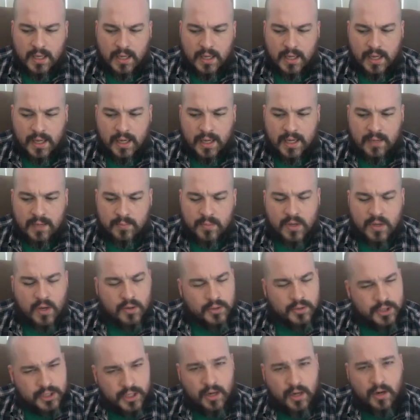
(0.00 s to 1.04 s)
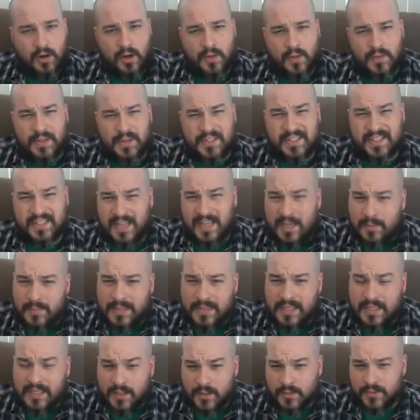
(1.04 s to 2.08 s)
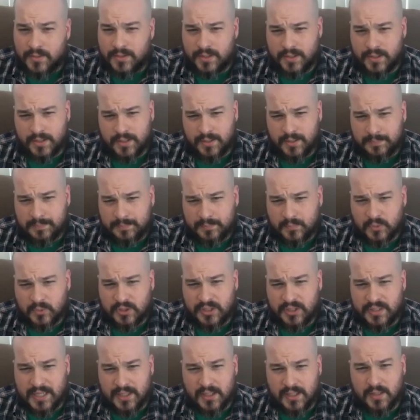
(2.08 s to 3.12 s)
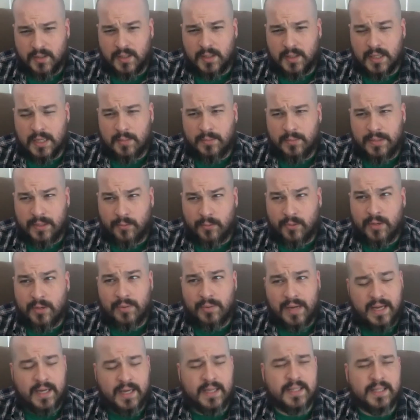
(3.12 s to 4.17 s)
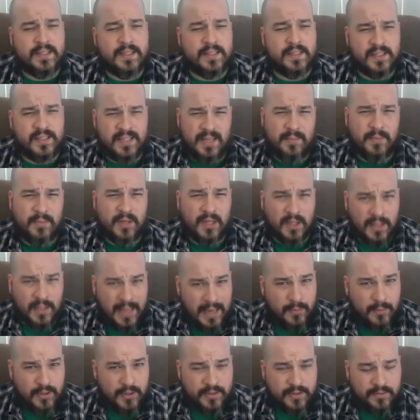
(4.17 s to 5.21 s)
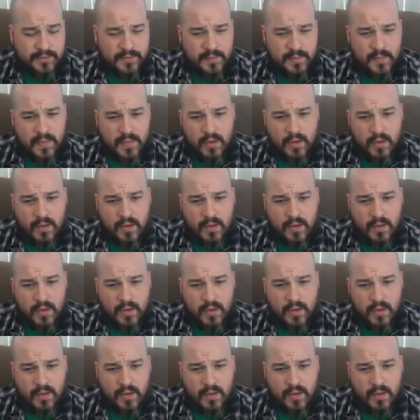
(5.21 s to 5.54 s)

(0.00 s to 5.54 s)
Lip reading: I am co-chair on the STEM ecosystem, which is actually being rebranded as the STEM Collaborative.